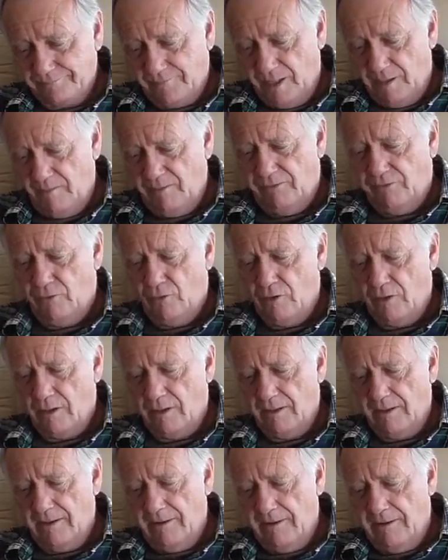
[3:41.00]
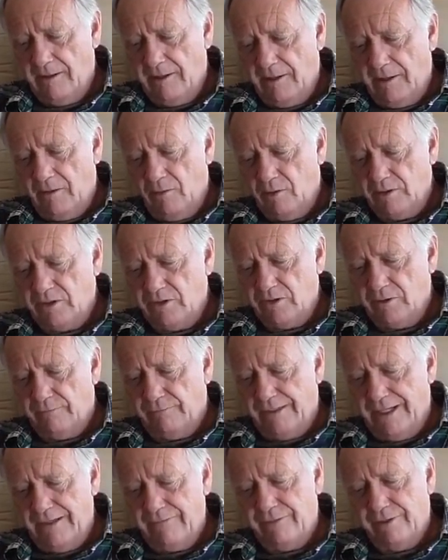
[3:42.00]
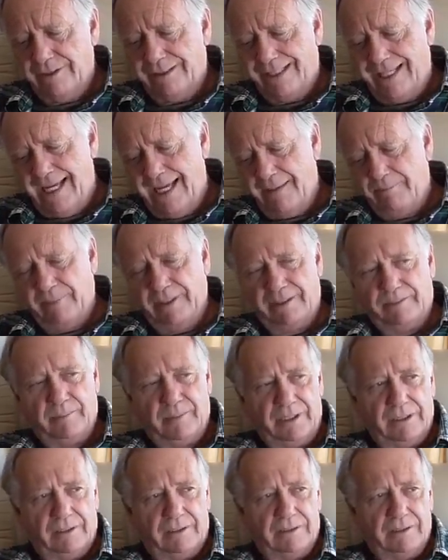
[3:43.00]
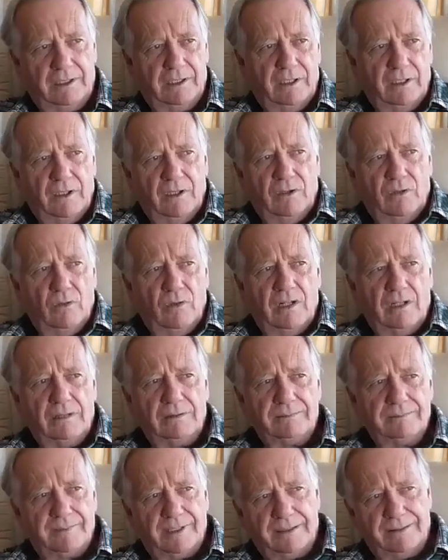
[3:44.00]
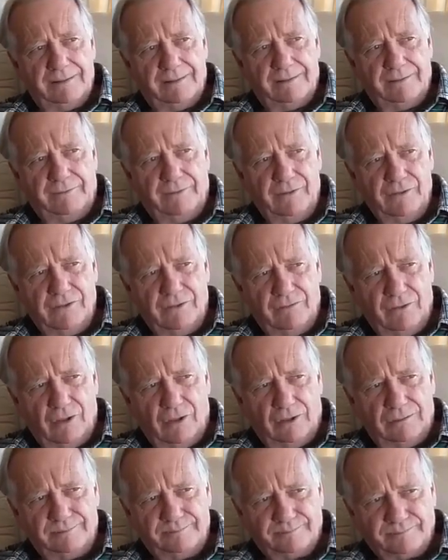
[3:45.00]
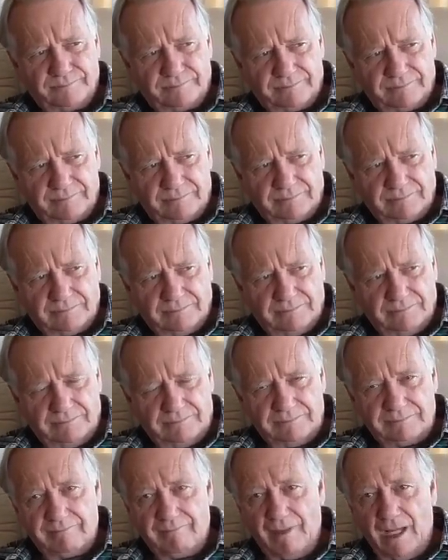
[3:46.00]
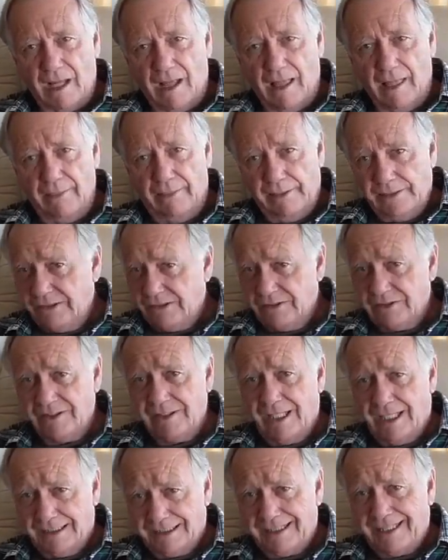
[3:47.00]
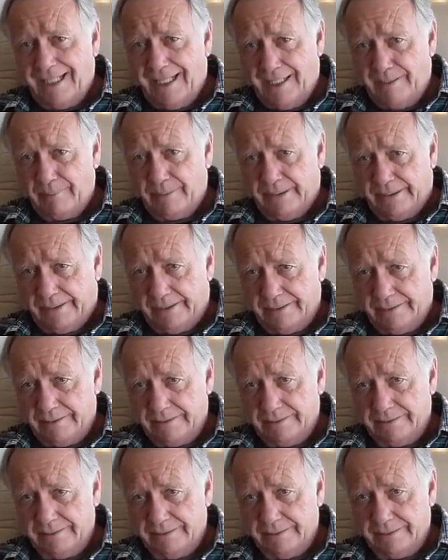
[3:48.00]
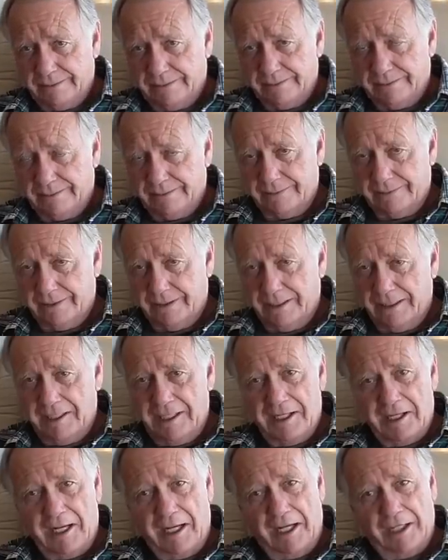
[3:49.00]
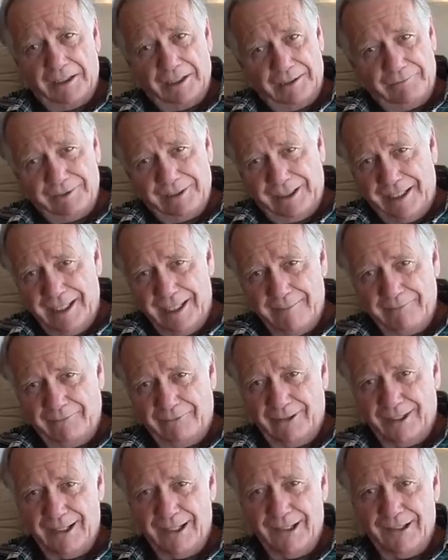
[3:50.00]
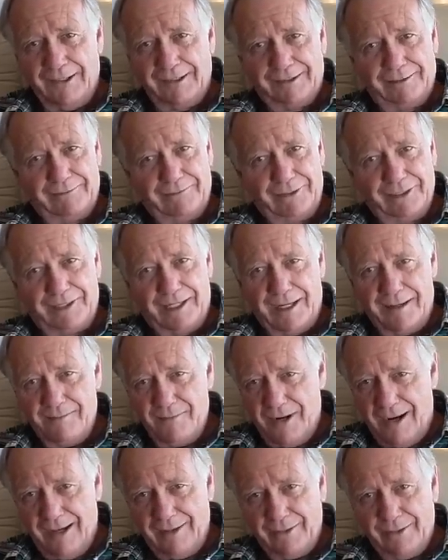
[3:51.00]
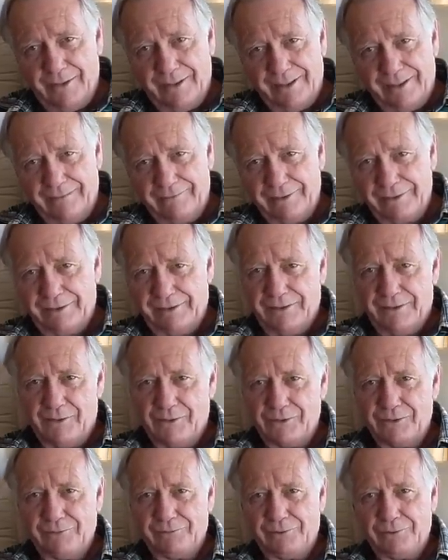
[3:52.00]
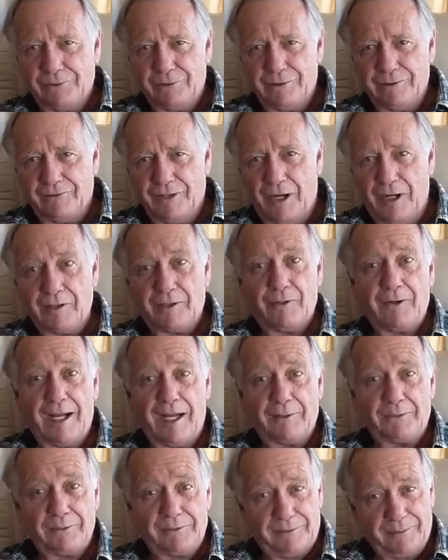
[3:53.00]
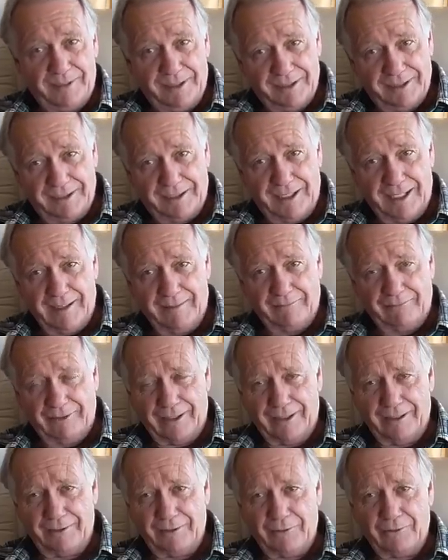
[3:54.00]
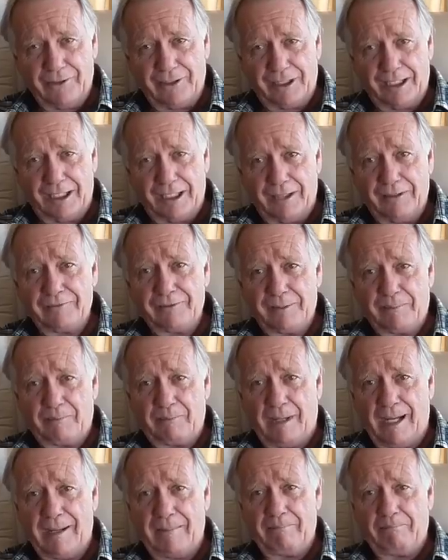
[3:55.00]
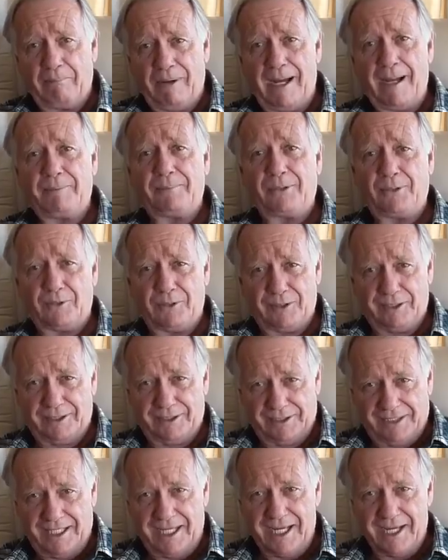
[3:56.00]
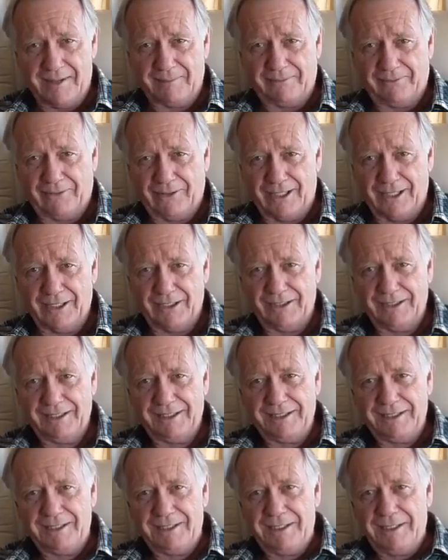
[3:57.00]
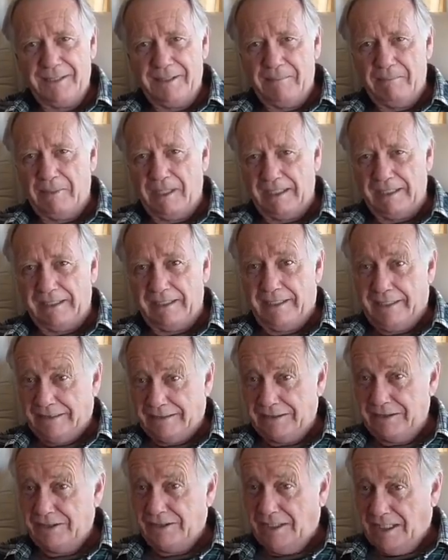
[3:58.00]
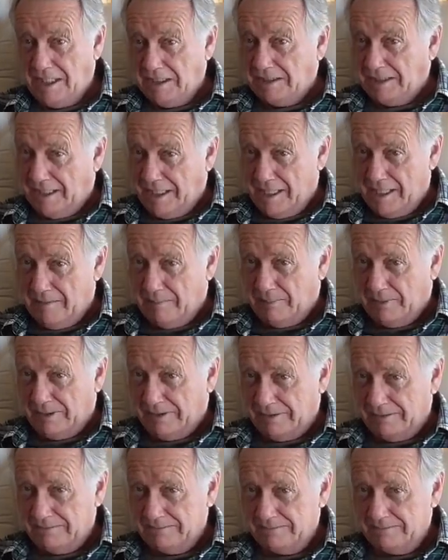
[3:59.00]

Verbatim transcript: Number four, what's your favorite camping meal? Well, first of all, this is not camping. I love a campfire. I love the camaraderie of it. And those of you who have hung around with me at a campfire know that I love to pop popcorn at a campfire. But this is not camping.